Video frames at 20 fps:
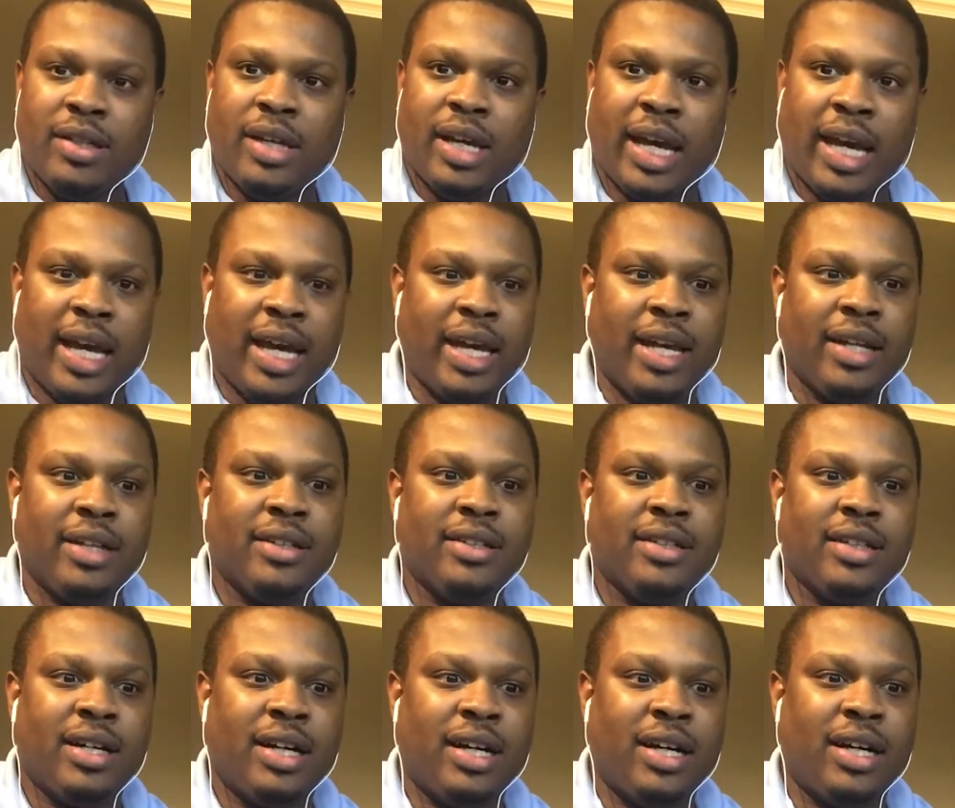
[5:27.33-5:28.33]
And
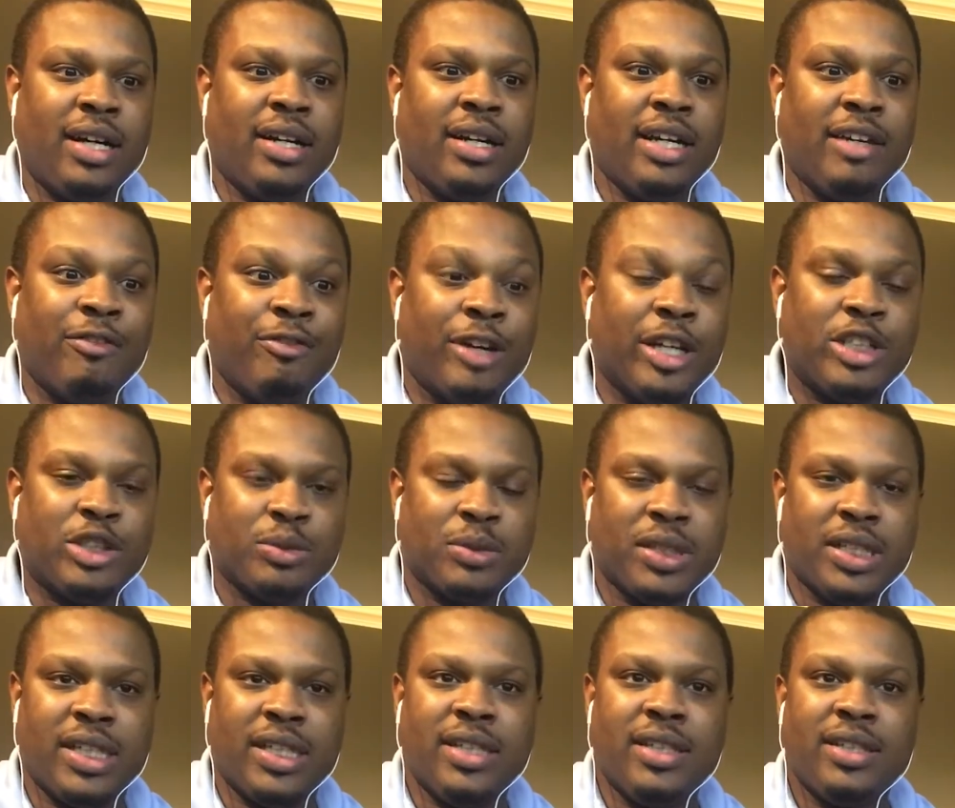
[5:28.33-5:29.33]

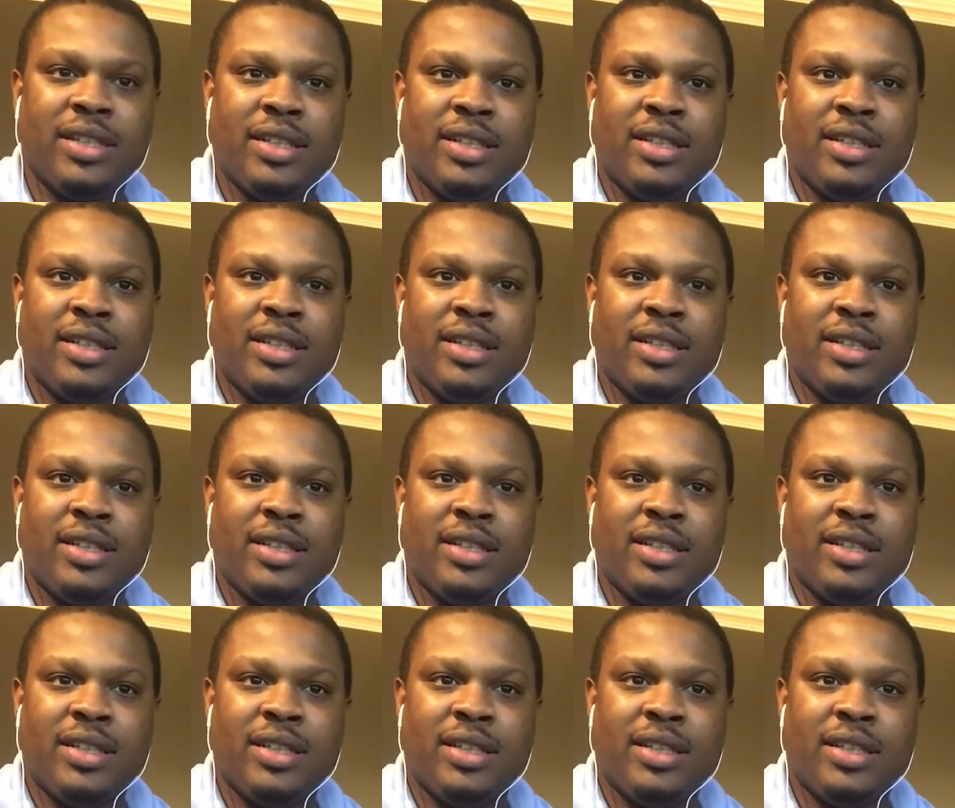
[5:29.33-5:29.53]
eventually